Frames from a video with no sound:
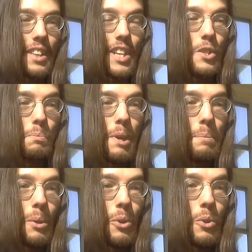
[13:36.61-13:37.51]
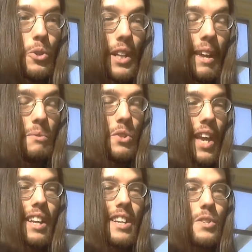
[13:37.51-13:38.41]
these people who claim
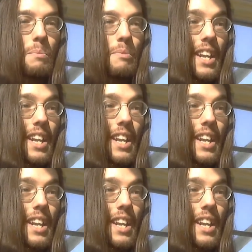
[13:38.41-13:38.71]
Satanism,